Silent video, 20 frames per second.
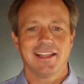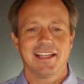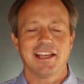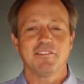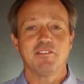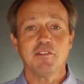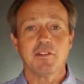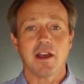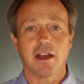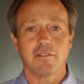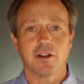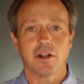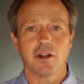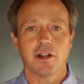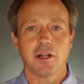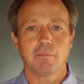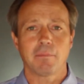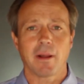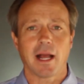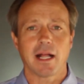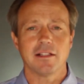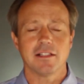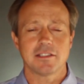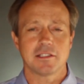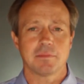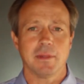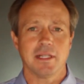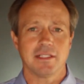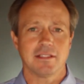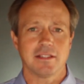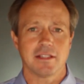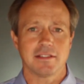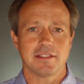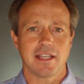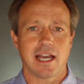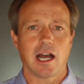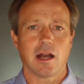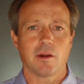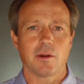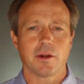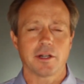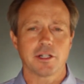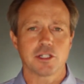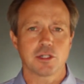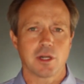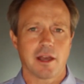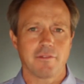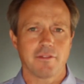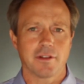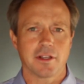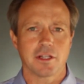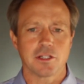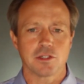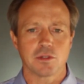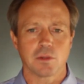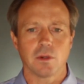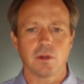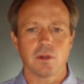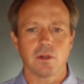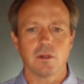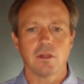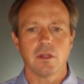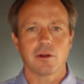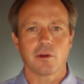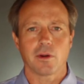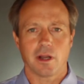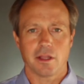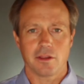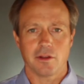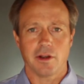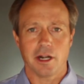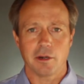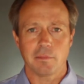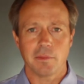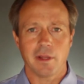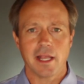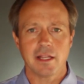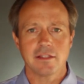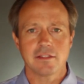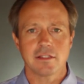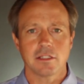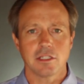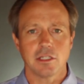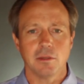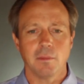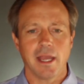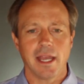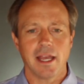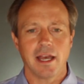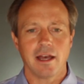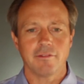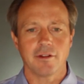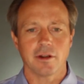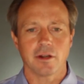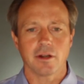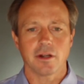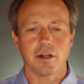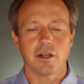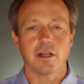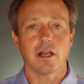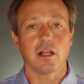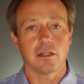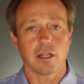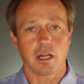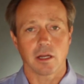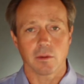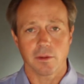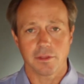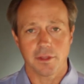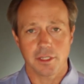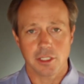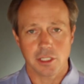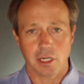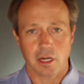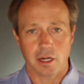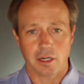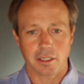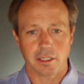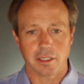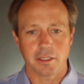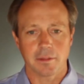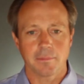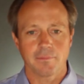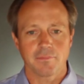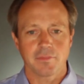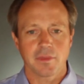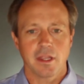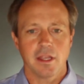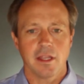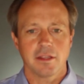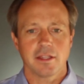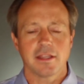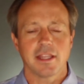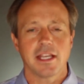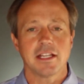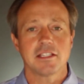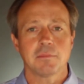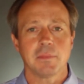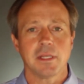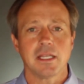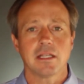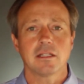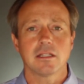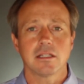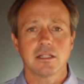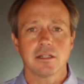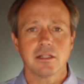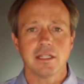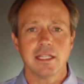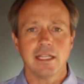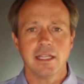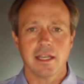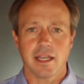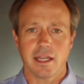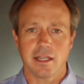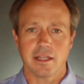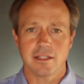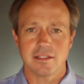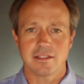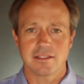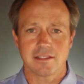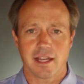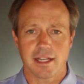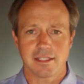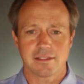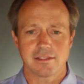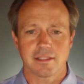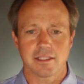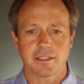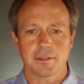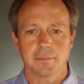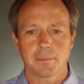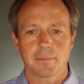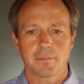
If you've ever heard pilots speak to the tower, traffic control, or other airplanes, you may have heard, along with the jargon, that they speak clearly and concisely.